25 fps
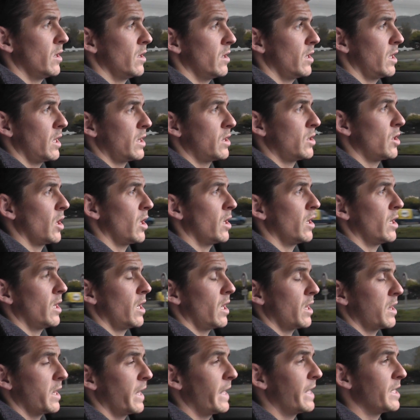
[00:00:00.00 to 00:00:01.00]

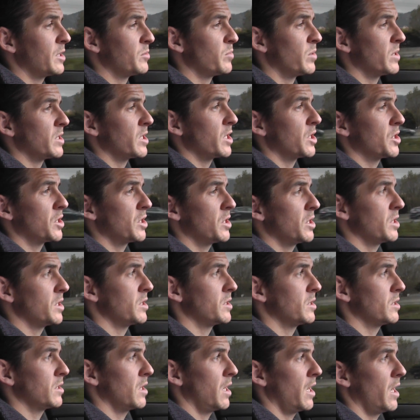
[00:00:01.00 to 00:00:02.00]
I think his position
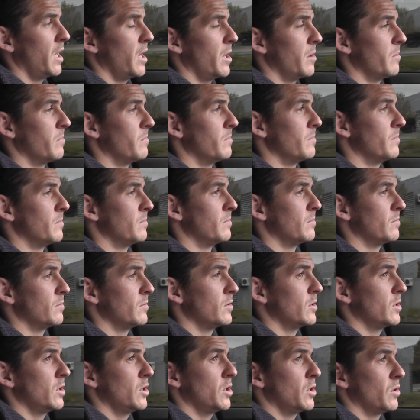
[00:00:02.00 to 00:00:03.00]
is
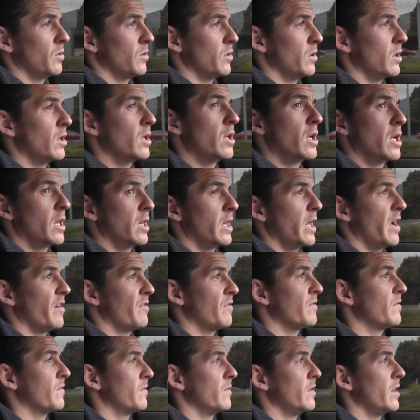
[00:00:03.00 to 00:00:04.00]
you know, a
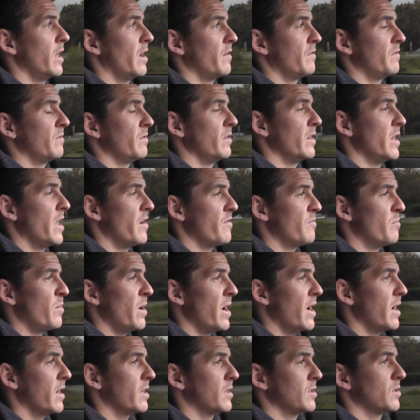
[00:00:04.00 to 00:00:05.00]
left
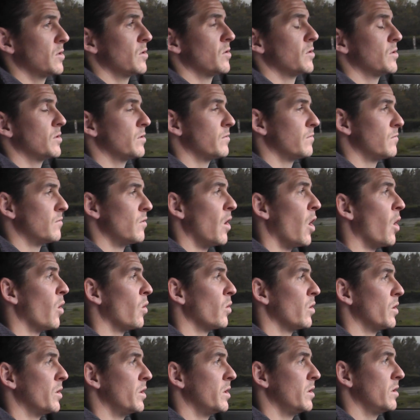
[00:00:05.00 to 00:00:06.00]
back sort of
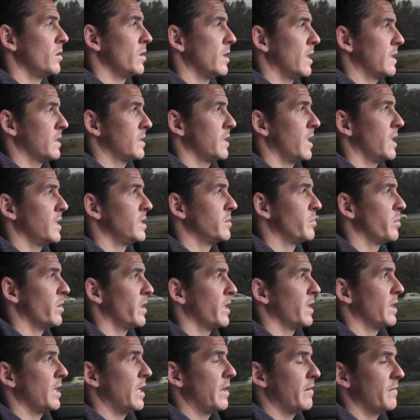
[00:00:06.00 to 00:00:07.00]
role, and last night he
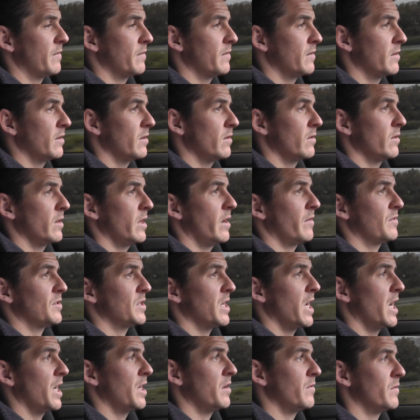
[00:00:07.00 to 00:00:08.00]
played left
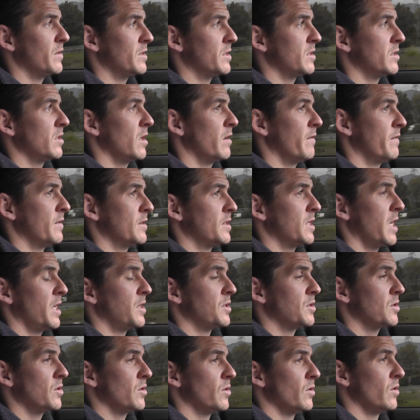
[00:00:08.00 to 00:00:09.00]
side of a
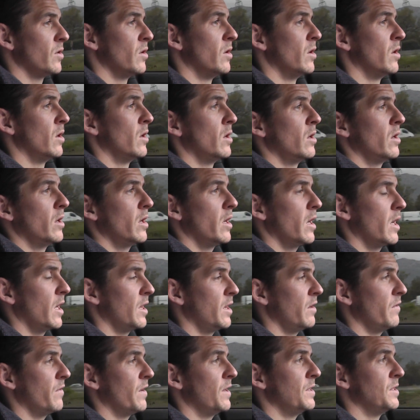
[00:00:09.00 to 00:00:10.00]
central
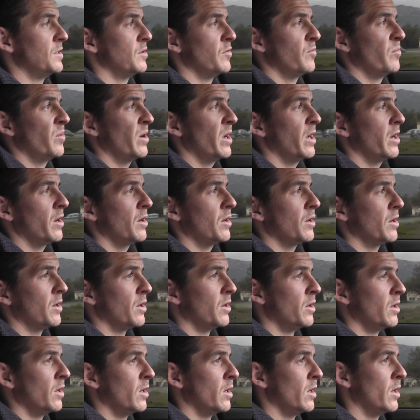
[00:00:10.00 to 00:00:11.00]
defensive pair,
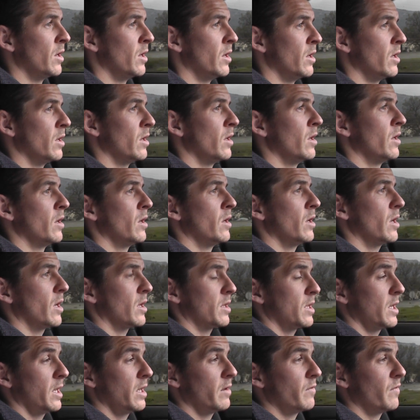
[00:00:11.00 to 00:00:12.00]
and I
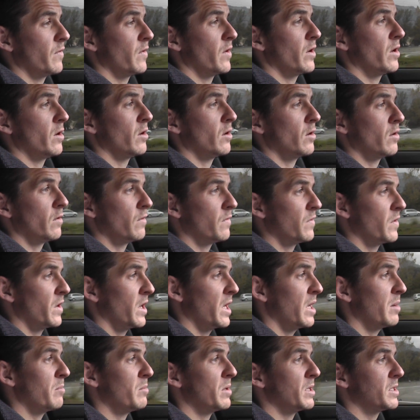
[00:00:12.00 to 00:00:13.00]
think for
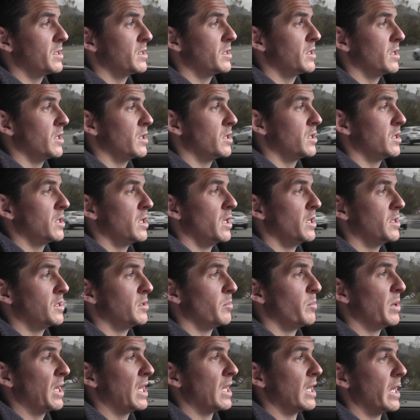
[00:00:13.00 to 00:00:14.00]
him it's
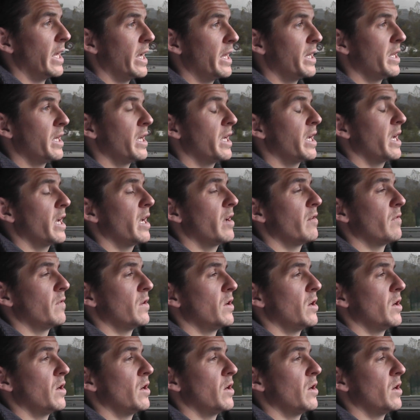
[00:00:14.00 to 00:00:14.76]
a big learning curve.